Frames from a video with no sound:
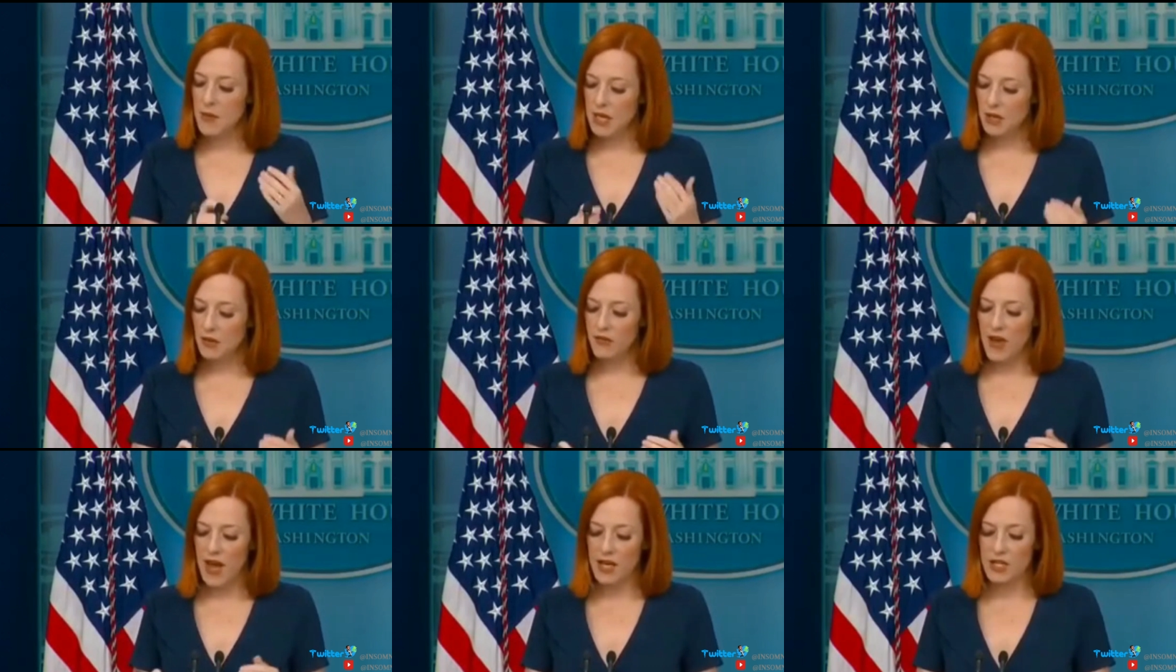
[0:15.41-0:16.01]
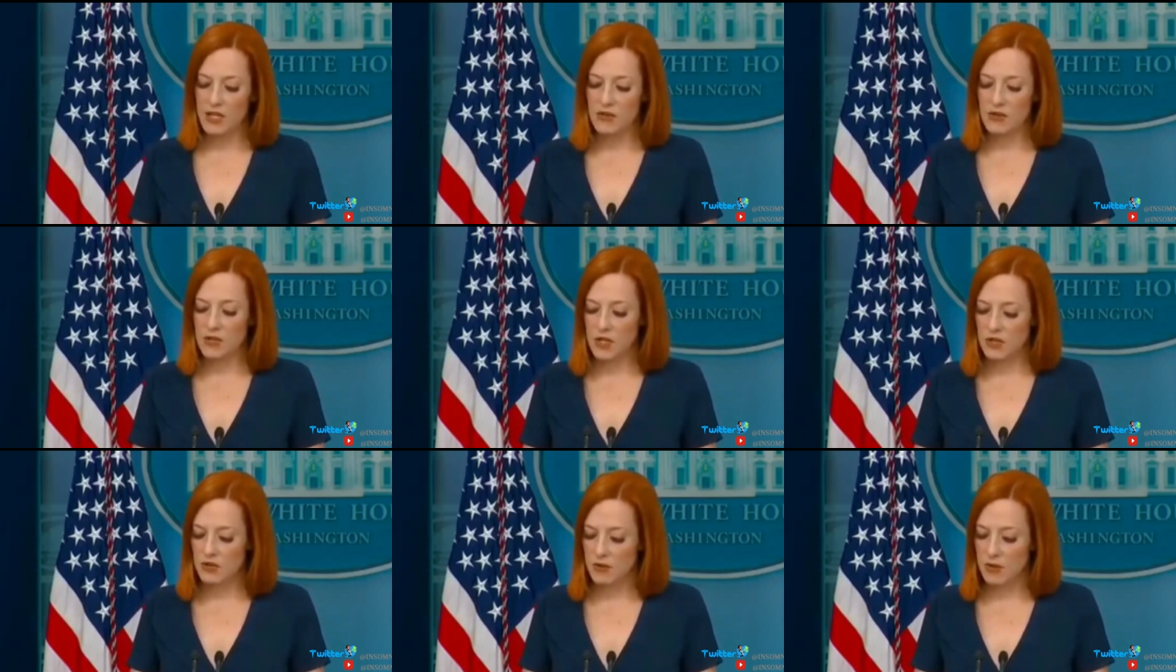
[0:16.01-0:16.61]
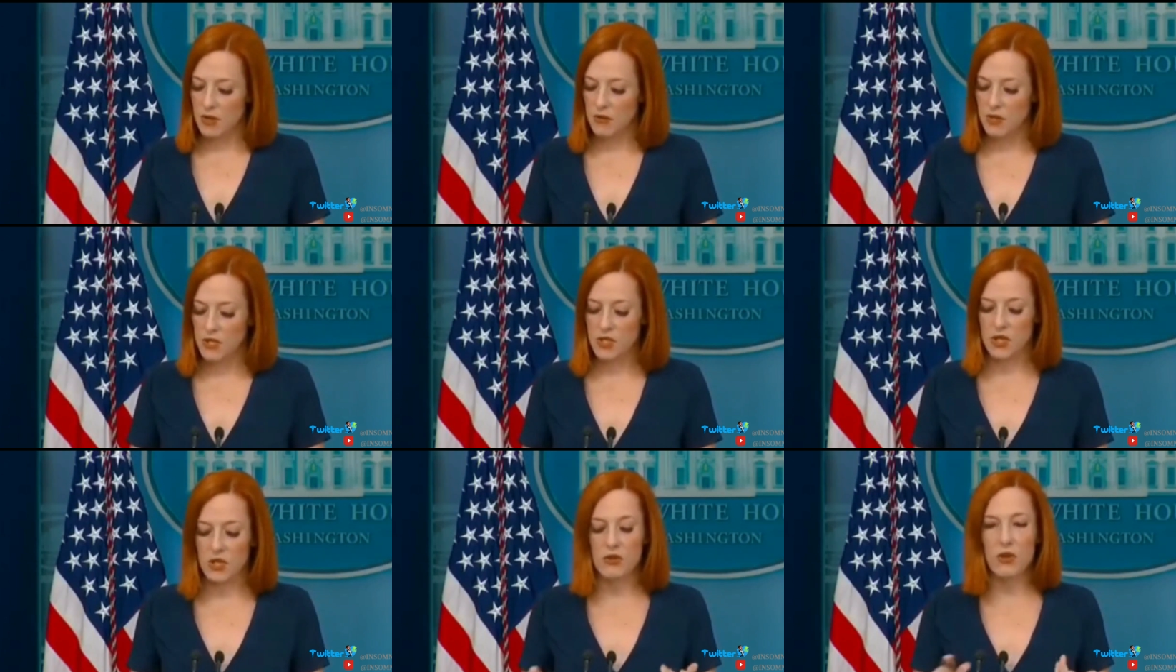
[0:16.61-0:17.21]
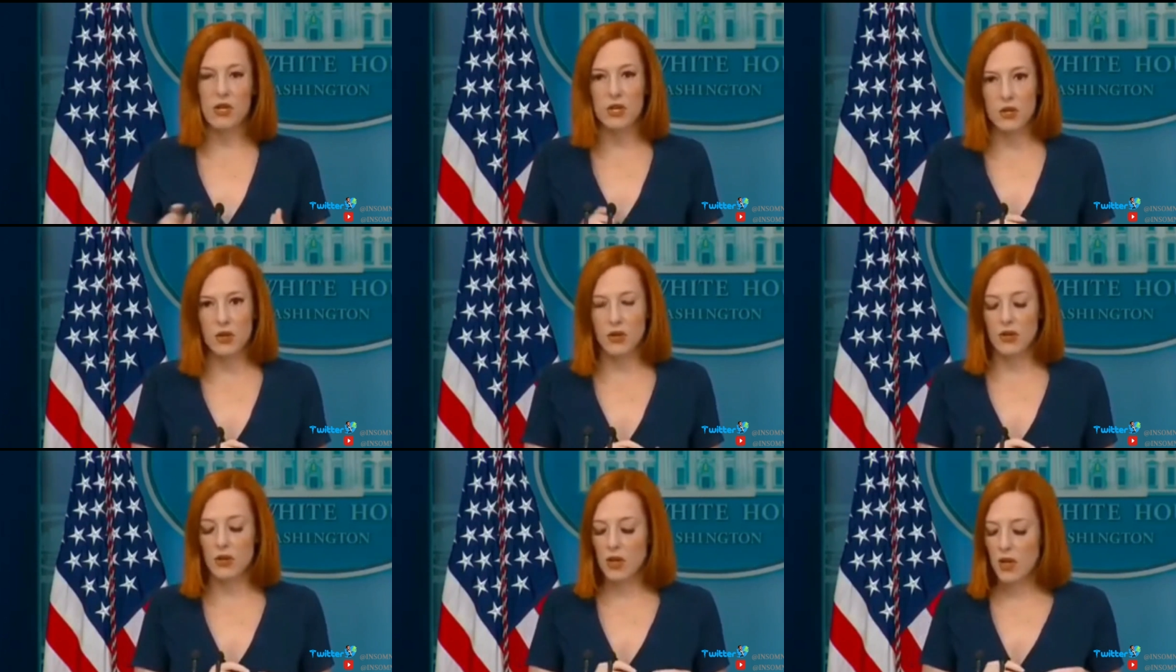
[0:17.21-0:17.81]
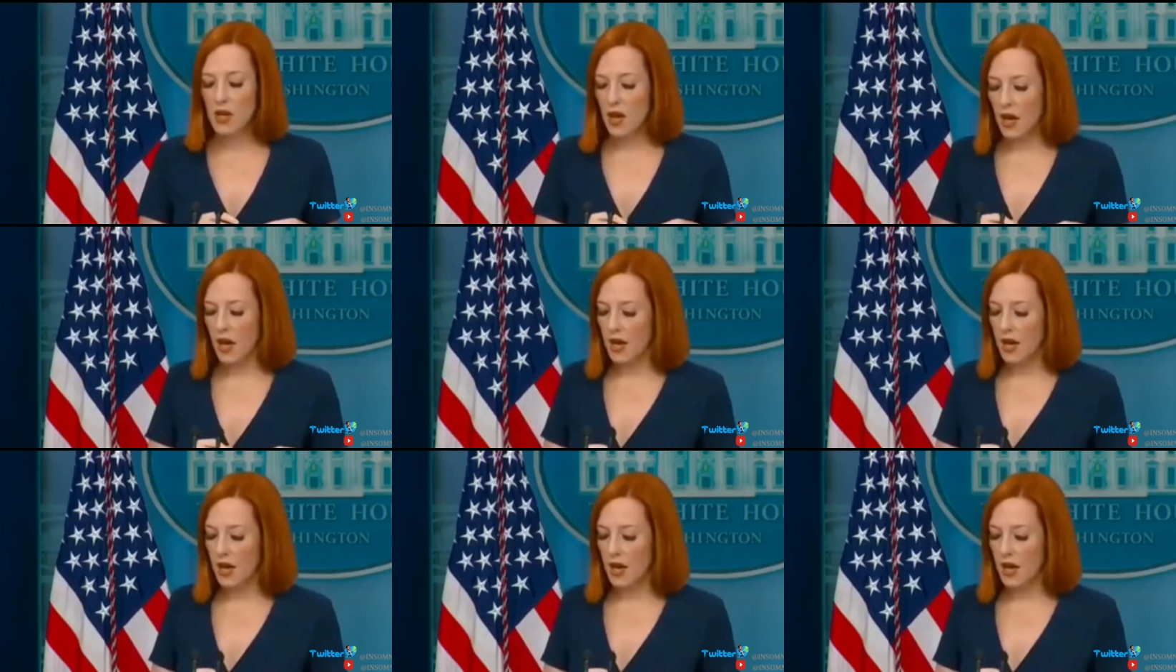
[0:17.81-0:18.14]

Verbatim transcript: manufacture and distribute, which is a critical,